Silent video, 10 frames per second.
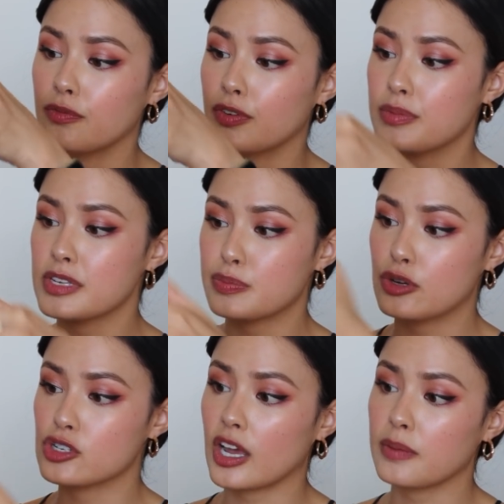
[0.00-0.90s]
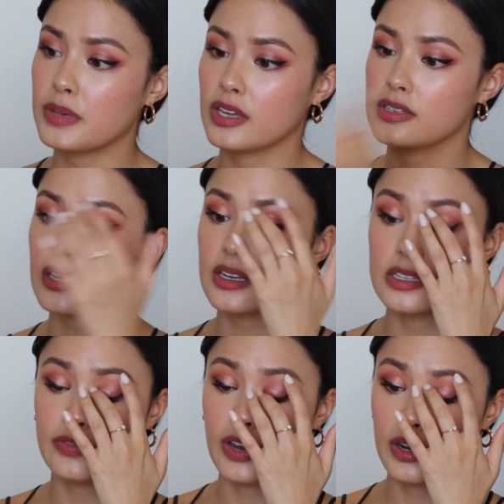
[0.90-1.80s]
from this pochette because it
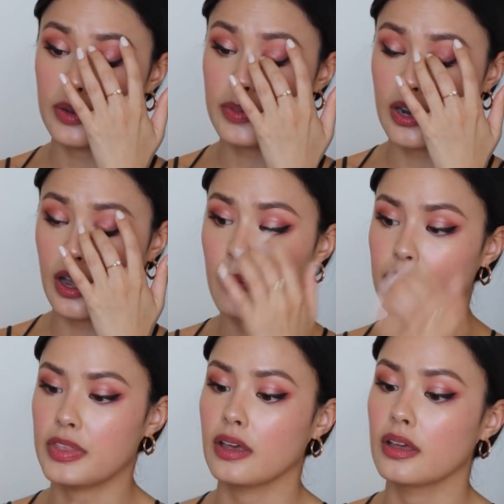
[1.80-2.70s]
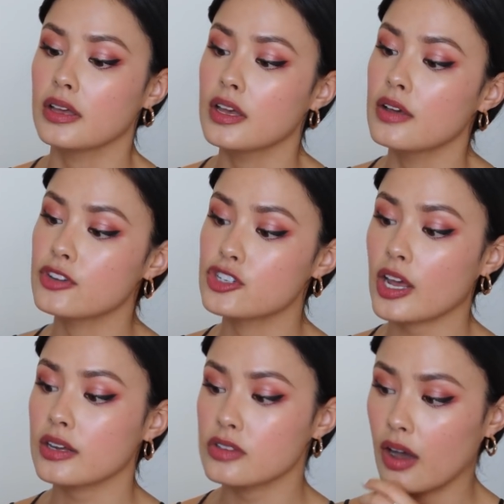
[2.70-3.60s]
is very beat up. The
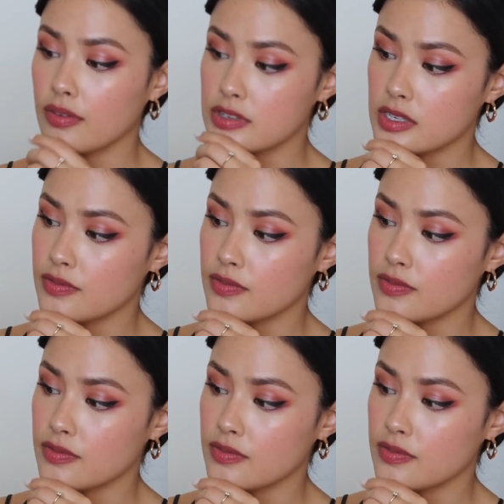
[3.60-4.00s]
Bachetta is obviously